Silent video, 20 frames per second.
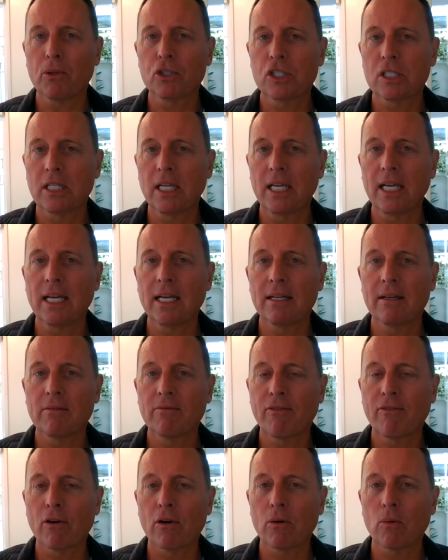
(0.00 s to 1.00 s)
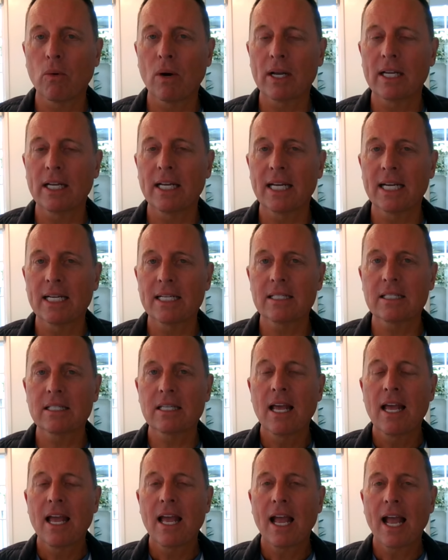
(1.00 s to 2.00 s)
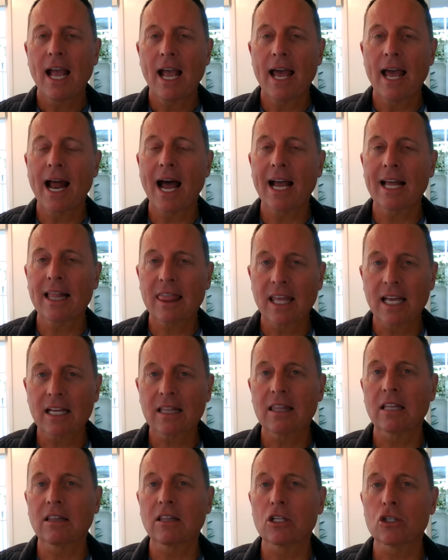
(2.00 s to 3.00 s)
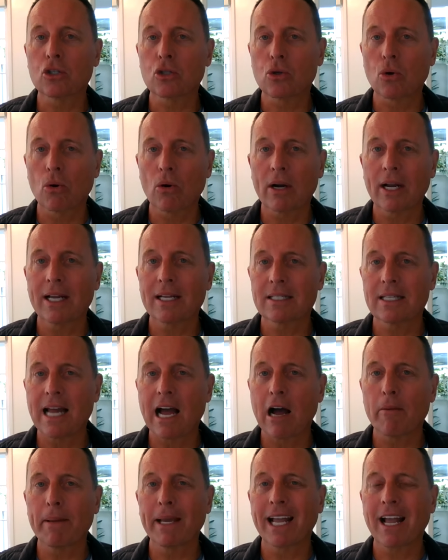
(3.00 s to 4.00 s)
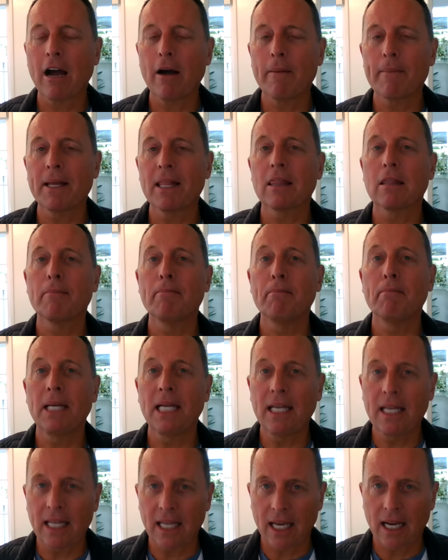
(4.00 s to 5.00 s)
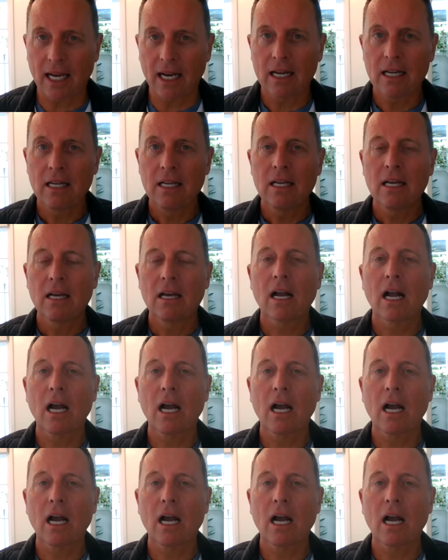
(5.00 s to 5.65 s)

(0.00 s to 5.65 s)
People see it for what it is. And I think that the story is now becoming the media